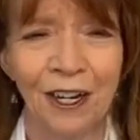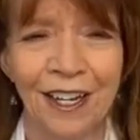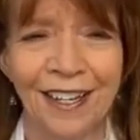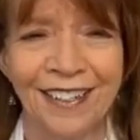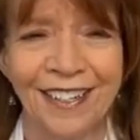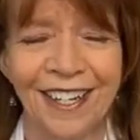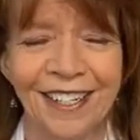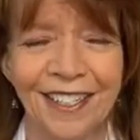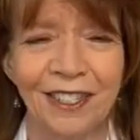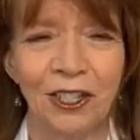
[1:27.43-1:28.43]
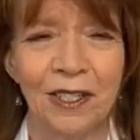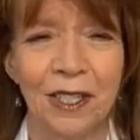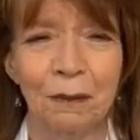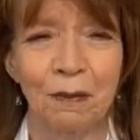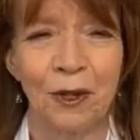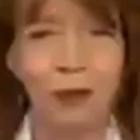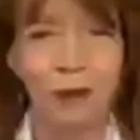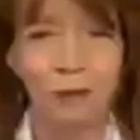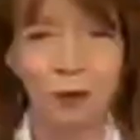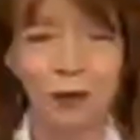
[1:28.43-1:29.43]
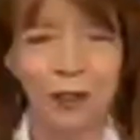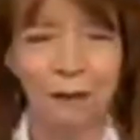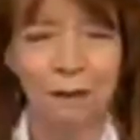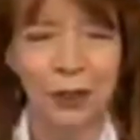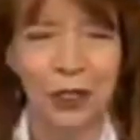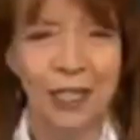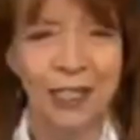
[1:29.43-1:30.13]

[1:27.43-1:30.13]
And it's just a beautiful book,